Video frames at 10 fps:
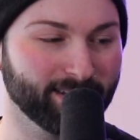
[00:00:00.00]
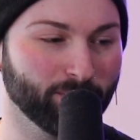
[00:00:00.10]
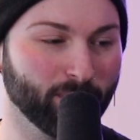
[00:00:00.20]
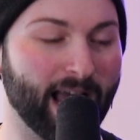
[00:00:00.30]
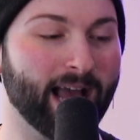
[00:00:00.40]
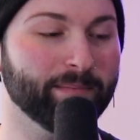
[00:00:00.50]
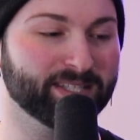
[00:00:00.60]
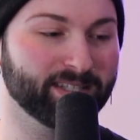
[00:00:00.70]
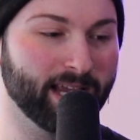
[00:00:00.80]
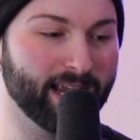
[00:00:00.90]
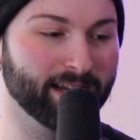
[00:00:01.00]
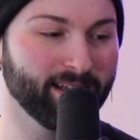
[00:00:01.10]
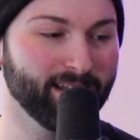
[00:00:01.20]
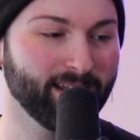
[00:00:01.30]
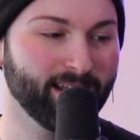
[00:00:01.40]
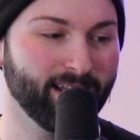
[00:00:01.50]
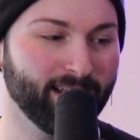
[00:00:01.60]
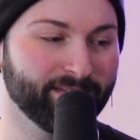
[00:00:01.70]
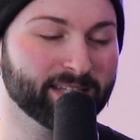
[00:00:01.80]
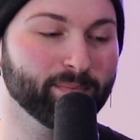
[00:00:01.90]
what I'm seeing,
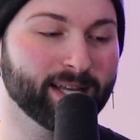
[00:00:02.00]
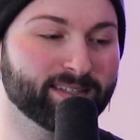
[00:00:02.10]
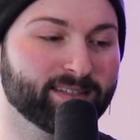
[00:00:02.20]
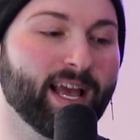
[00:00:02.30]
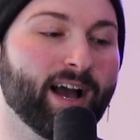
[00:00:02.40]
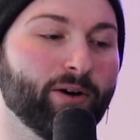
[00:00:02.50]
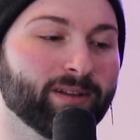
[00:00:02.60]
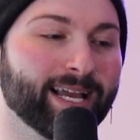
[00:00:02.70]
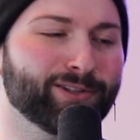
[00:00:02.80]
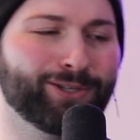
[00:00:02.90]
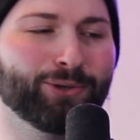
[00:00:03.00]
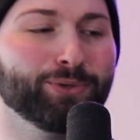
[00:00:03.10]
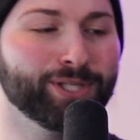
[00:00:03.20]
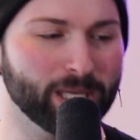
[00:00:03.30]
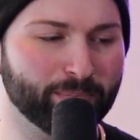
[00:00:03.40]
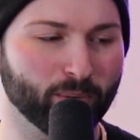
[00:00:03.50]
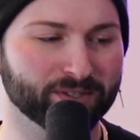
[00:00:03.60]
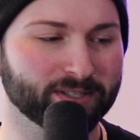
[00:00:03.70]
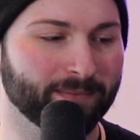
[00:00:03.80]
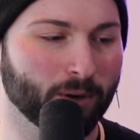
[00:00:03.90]
this might sound like too deep or
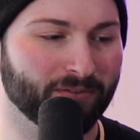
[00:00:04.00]
something,